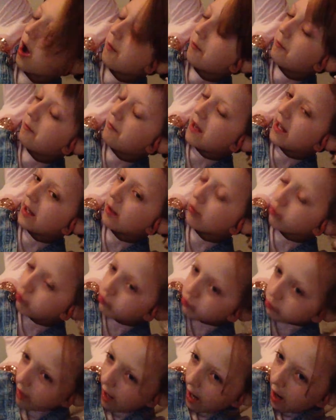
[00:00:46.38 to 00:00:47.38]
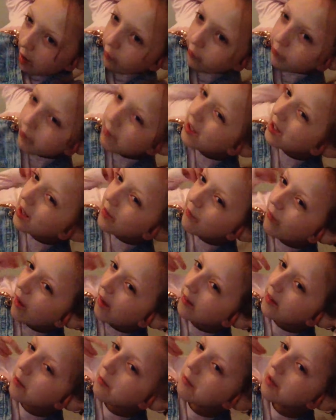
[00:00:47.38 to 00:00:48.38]
Miss Ralph, Mrs.
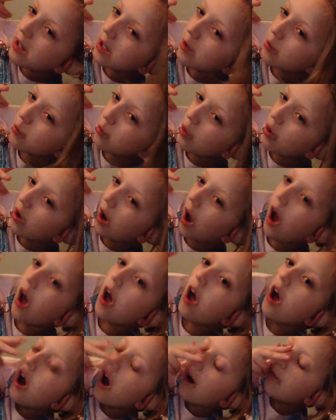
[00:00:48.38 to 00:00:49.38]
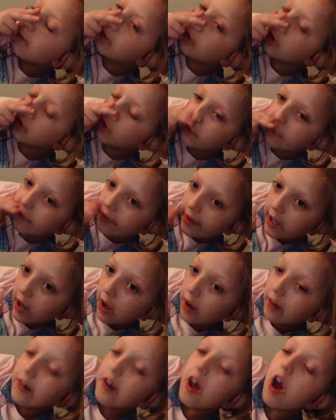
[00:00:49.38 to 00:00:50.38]
Fancy, Mrs. Walker have all gone to
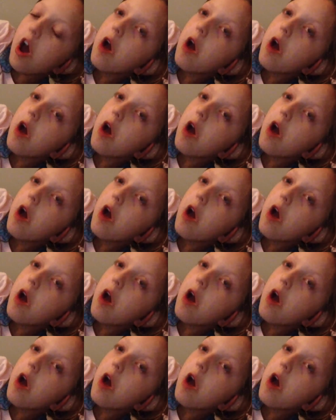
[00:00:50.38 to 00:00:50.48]
Finland.